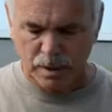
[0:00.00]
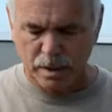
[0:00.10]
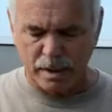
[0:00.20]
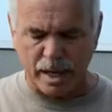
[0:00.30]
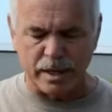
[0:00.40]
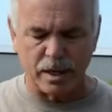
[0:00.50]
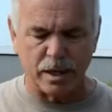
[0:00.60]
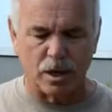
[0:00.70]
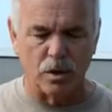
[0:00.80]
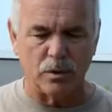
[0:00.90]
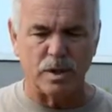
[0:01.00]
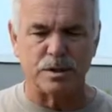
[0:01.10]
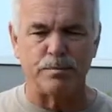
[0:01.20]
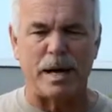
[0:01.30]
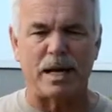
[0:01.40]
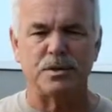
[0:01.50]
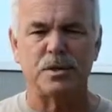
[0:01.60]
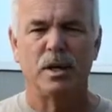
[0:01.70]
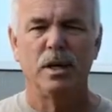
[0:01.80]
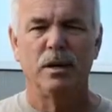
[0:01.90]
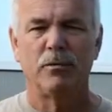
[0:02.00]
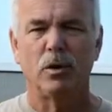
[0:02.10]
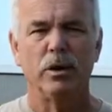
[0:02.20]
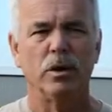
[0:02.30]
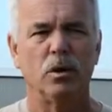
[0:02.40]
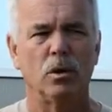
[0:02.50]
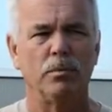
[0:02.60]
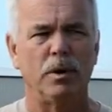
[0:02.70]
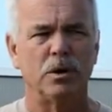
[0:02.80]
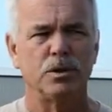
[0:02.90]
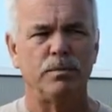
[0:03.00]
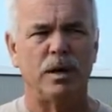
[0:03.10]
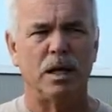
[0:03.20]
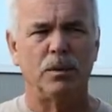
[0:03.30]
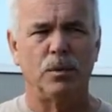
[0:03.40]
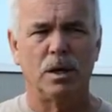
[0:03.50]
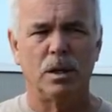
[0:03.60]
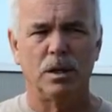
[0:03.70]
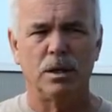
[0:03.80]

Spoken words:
There you go. This is Max, 4-year-old Belgian Malinois.